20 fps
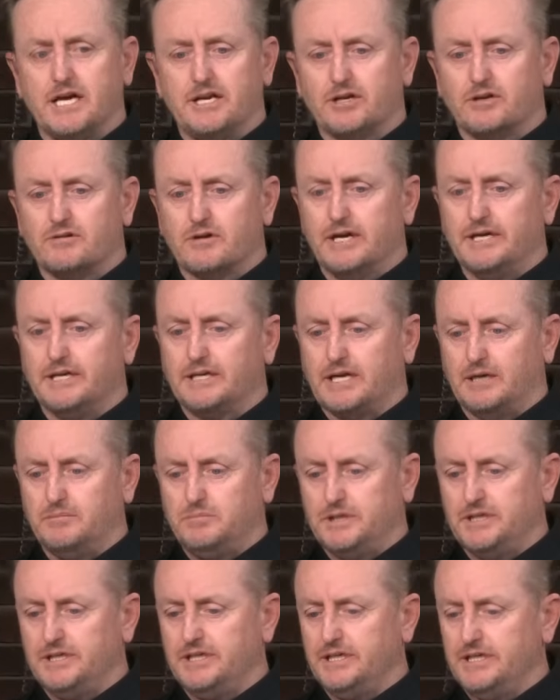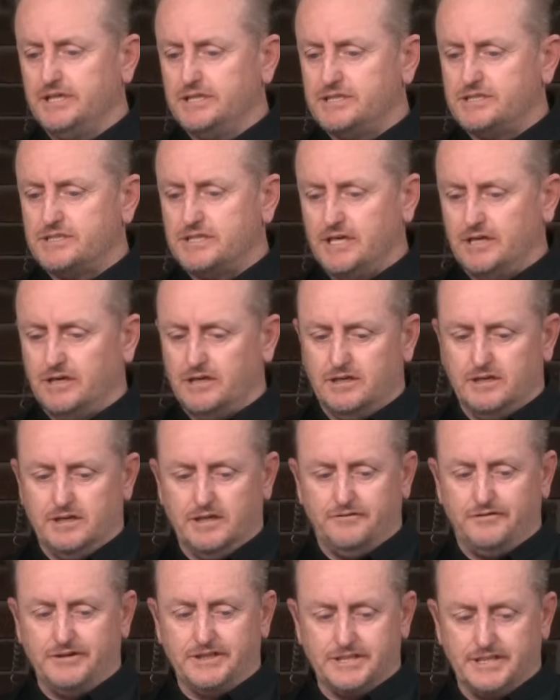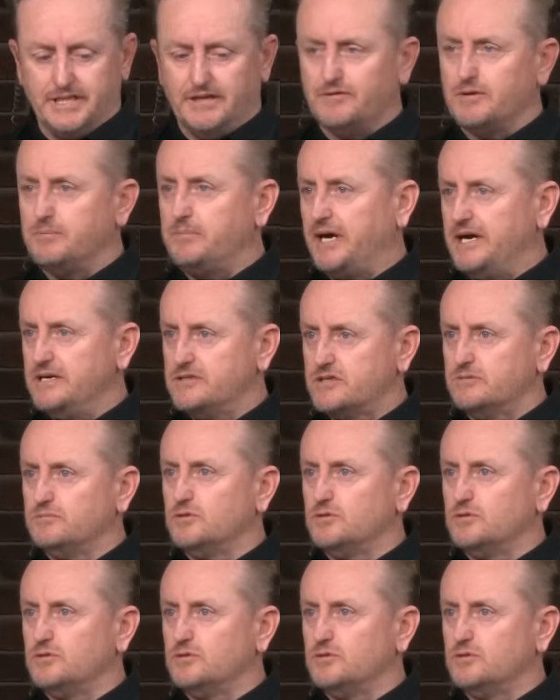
had a great couple of years. Now, if he didn't have the pace,